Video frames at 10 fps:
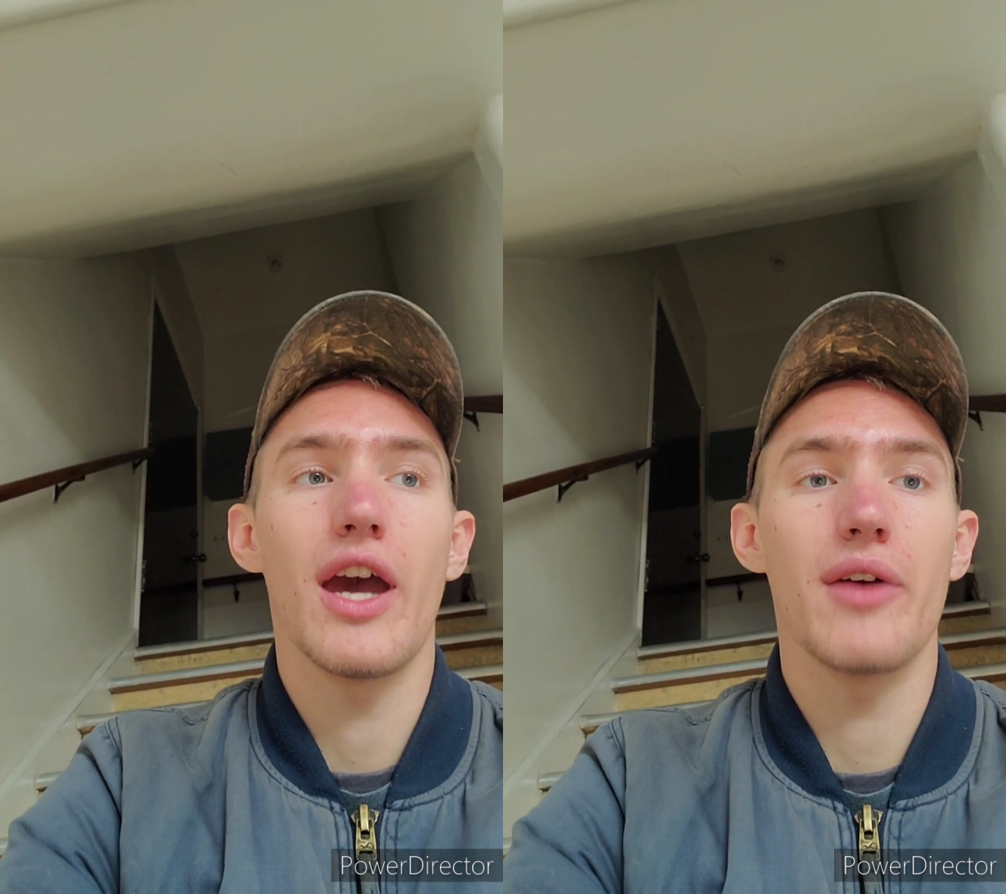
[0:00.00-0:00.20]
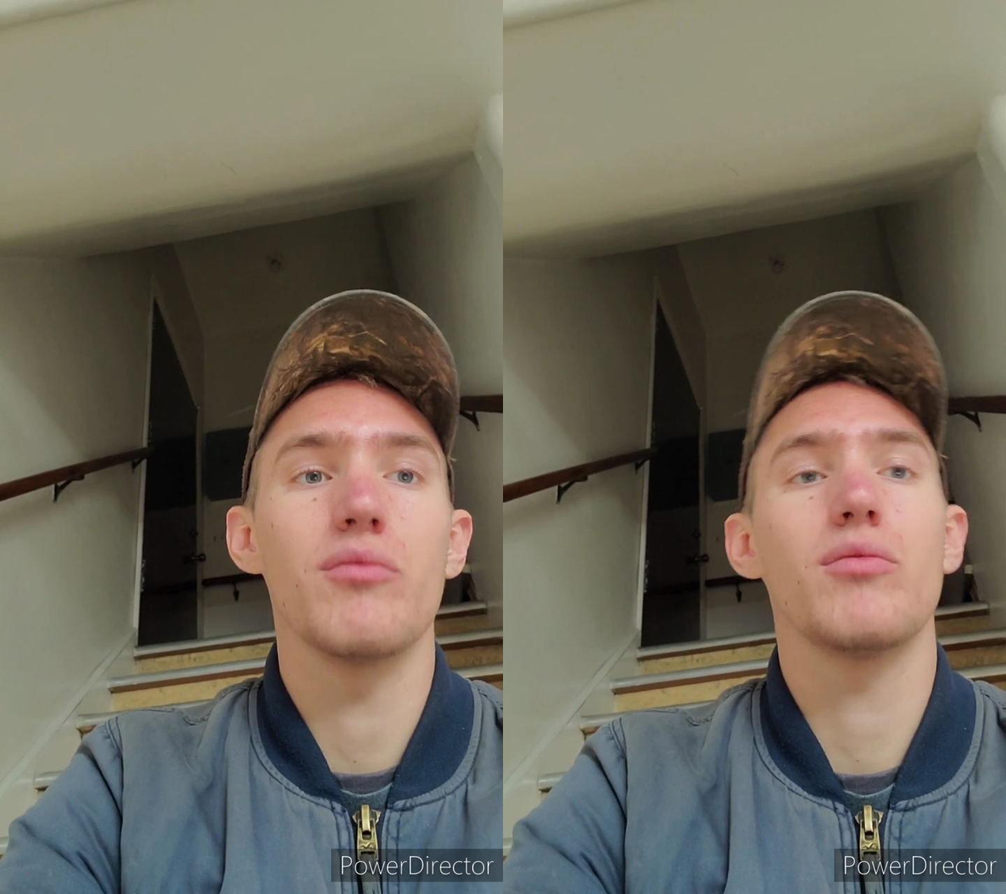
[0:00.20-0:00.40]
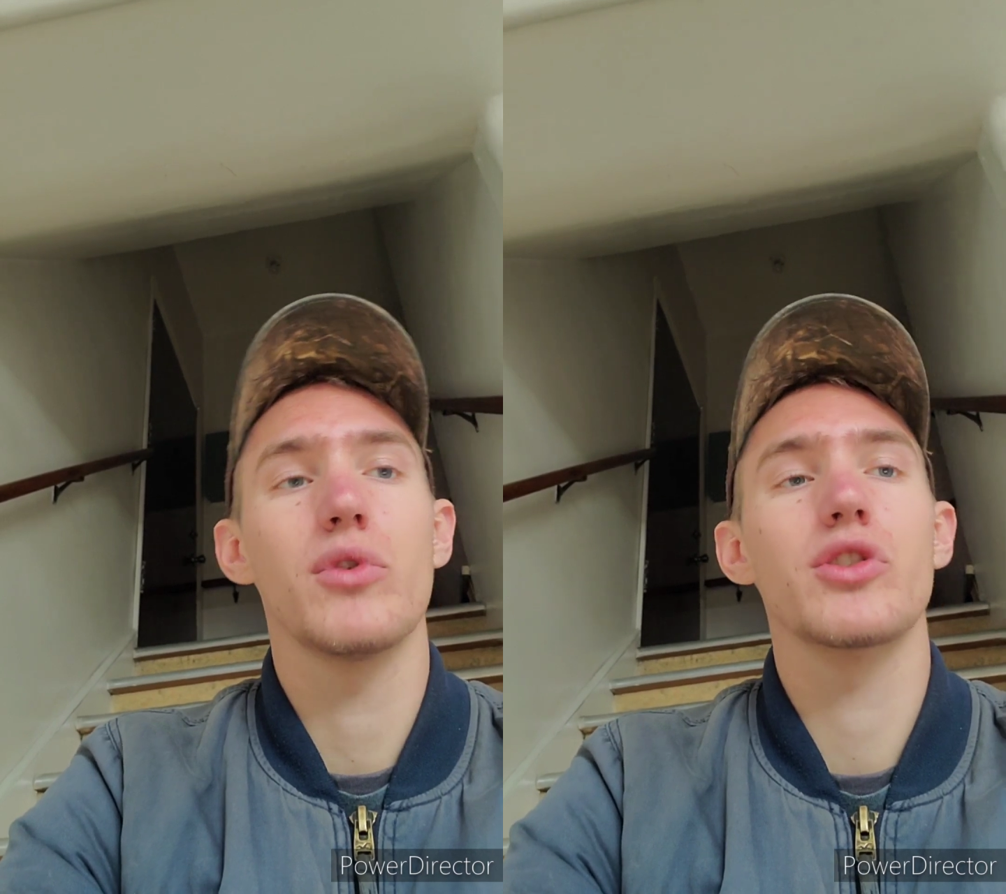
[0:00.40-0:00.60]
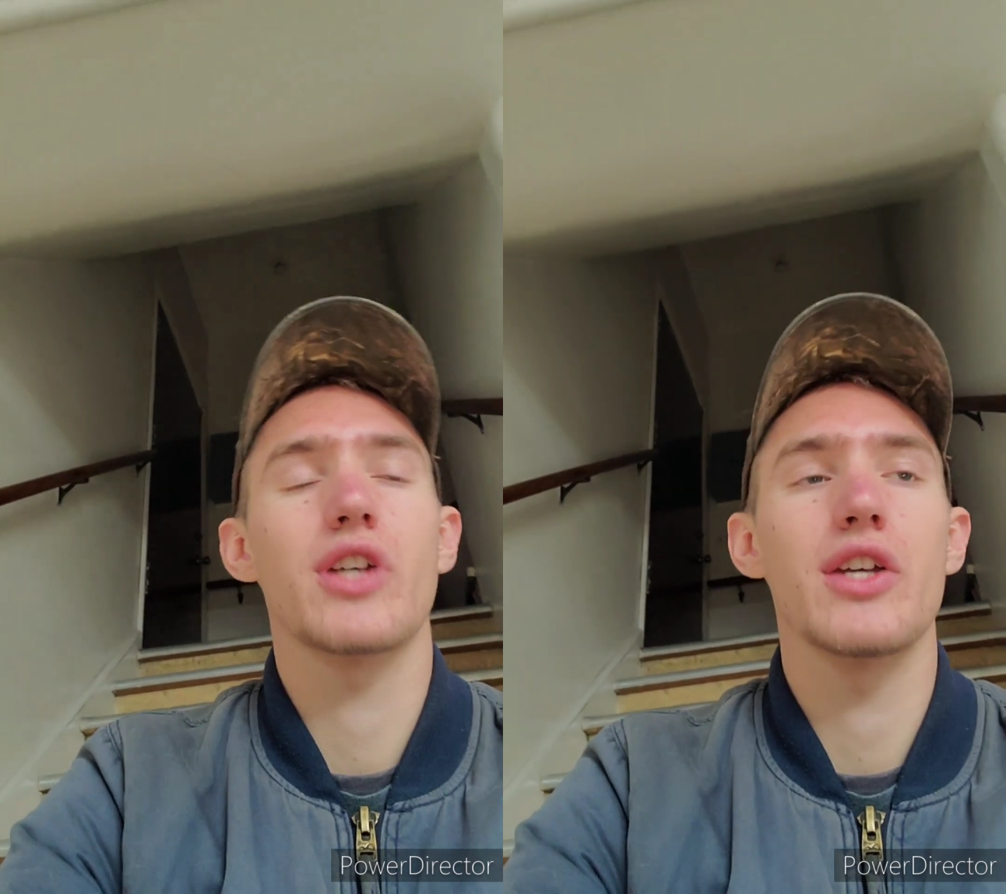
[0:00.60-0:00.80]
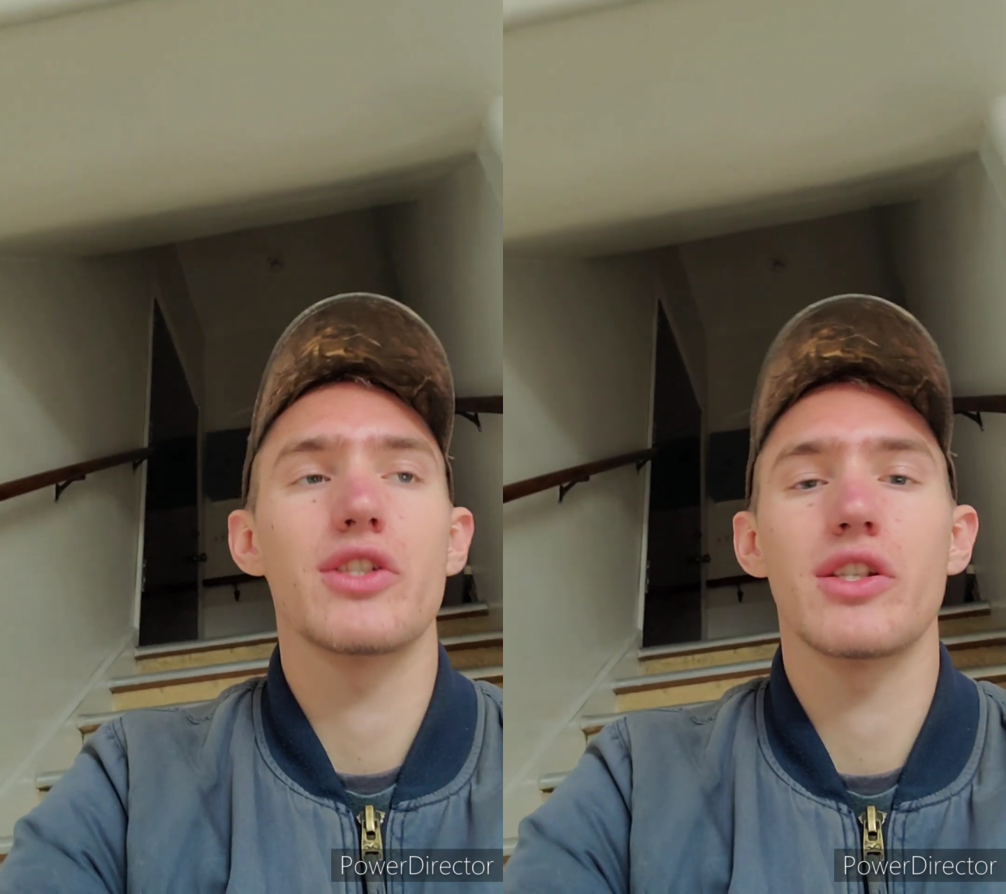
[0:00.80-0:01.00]
at
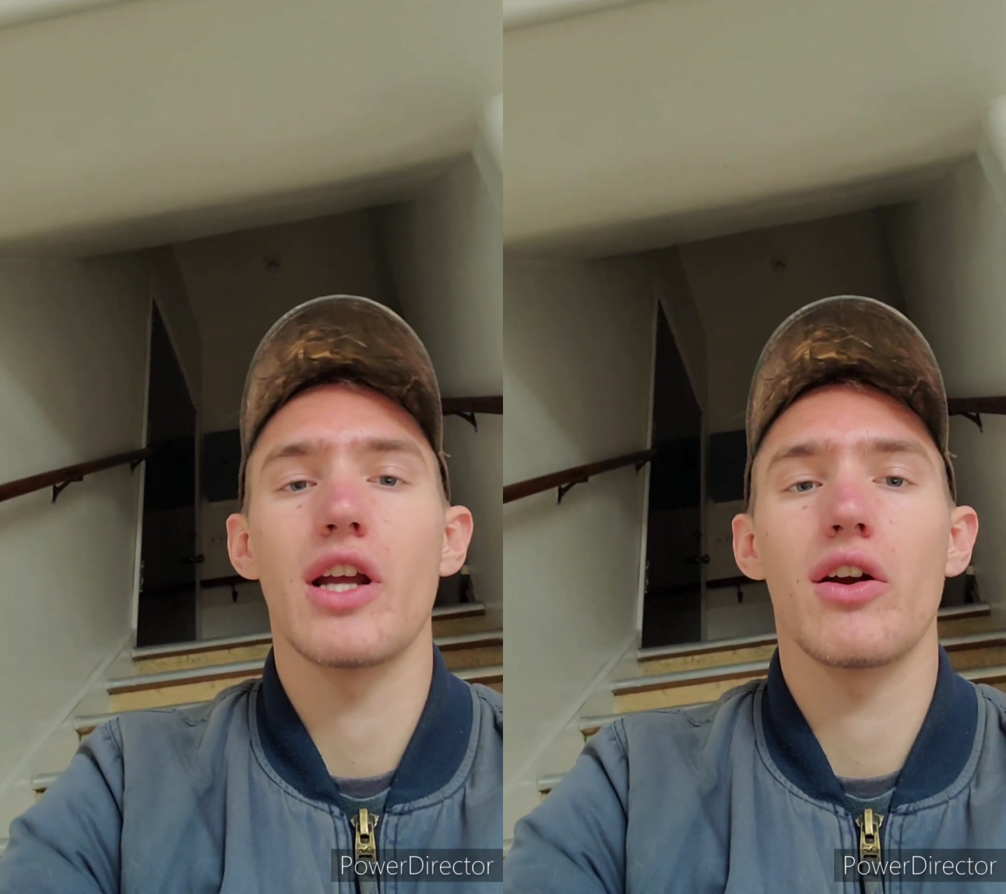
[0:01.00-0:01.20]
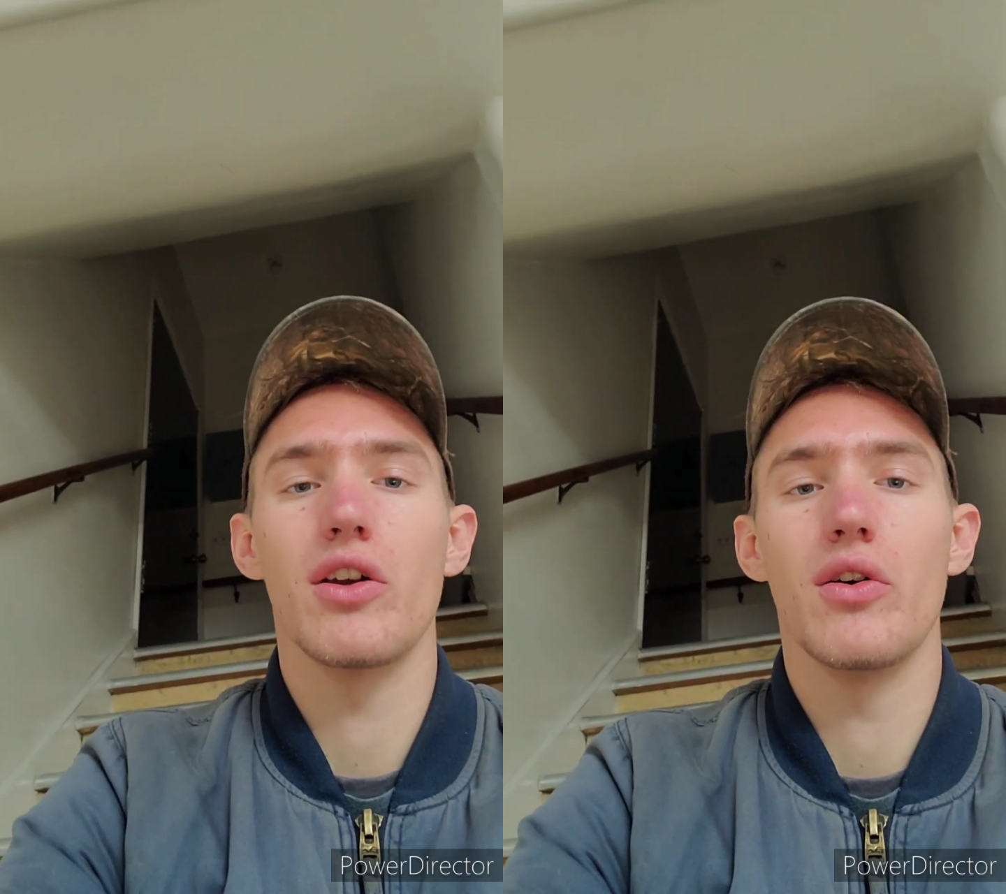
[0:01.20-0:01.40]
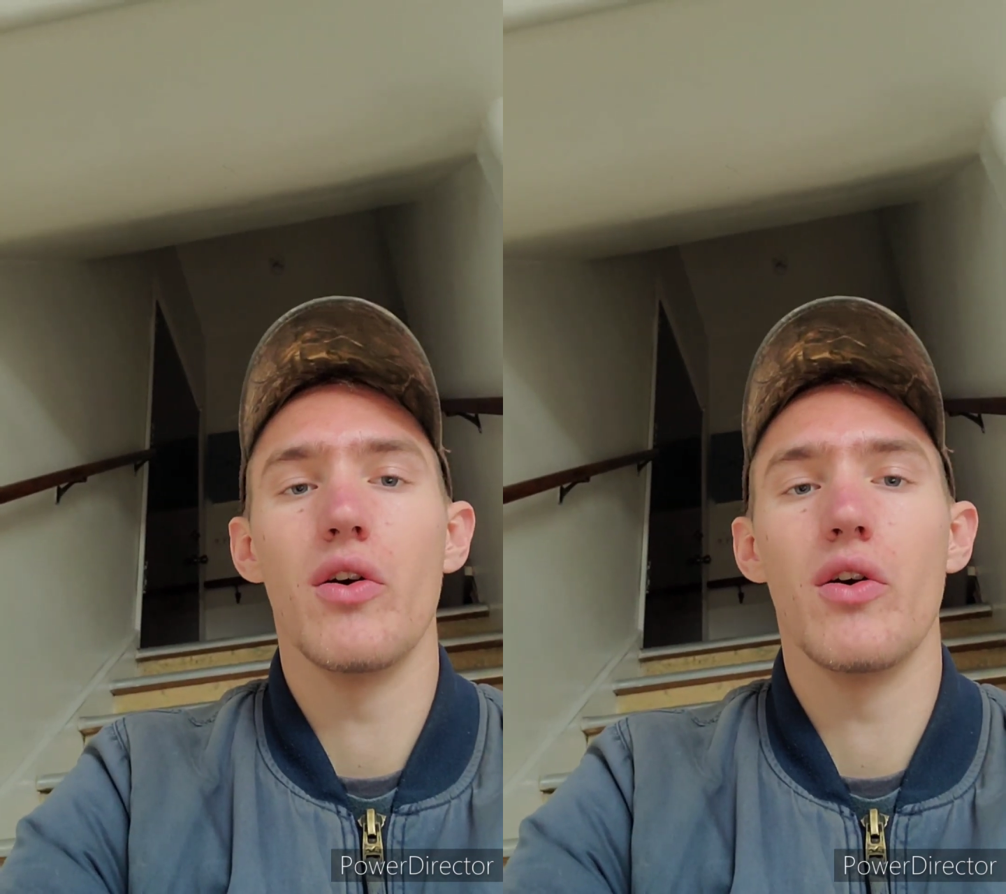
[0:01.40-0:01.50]
worst case scenario,